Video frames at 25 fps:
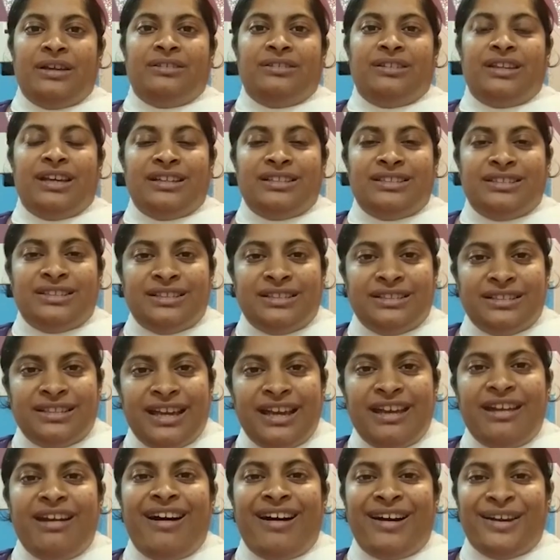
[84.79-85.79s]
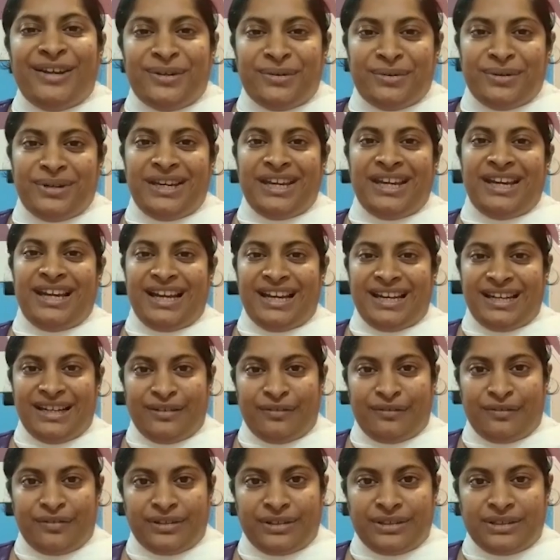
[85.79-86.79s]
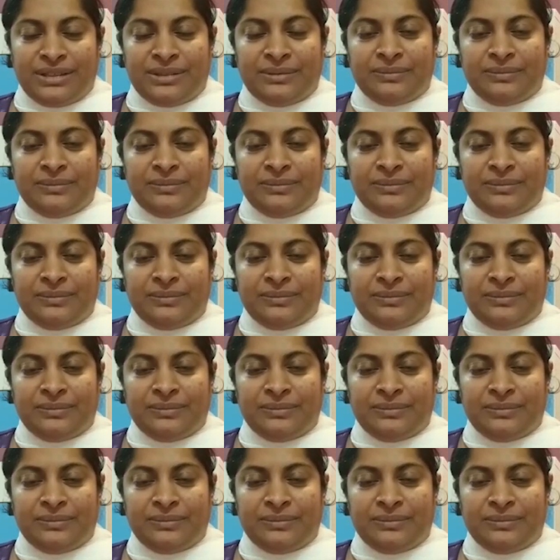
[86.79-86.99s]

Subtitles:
that they are uniquely different.